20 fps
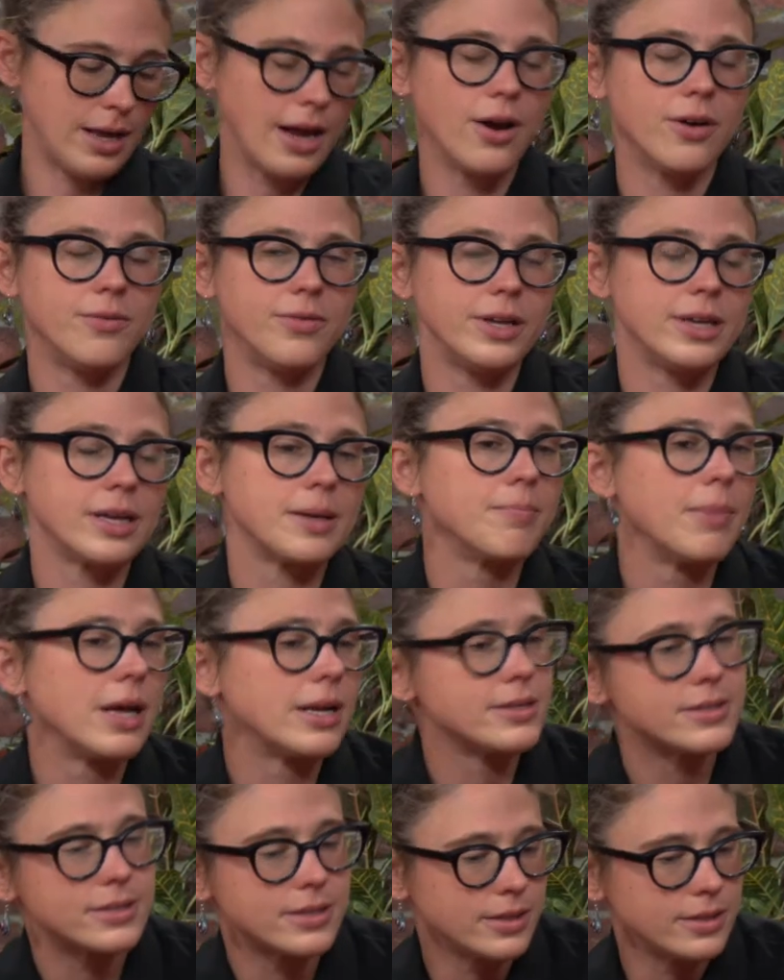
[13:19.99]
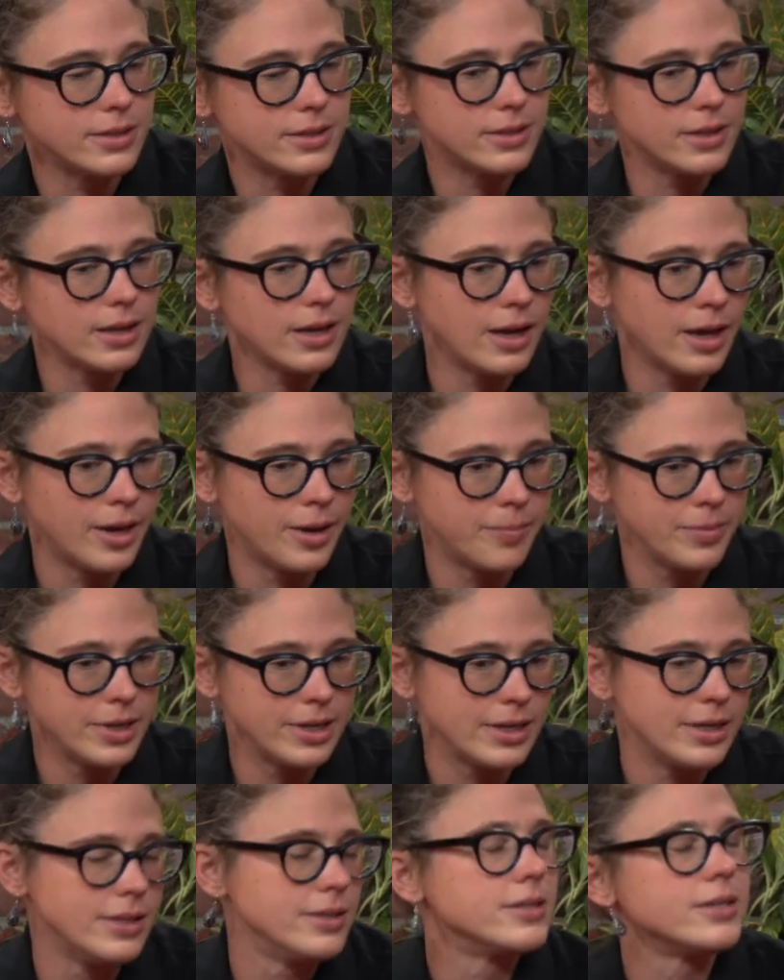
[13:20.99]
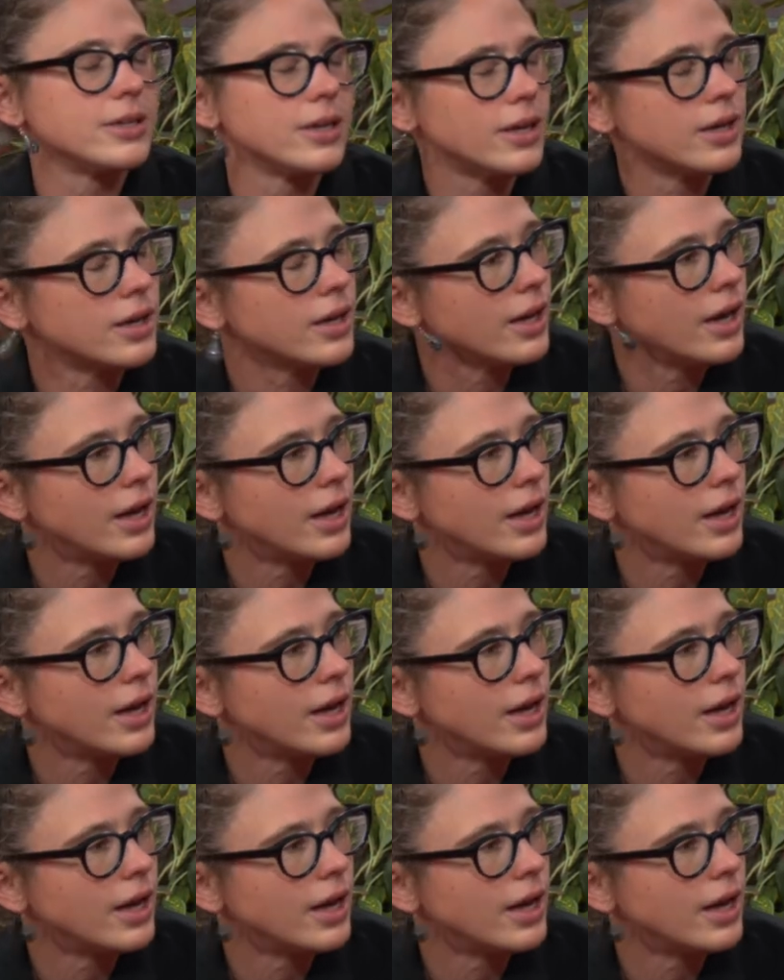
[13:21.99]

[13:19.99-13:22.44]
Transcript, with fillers: Ayurvedic medicine um, in India,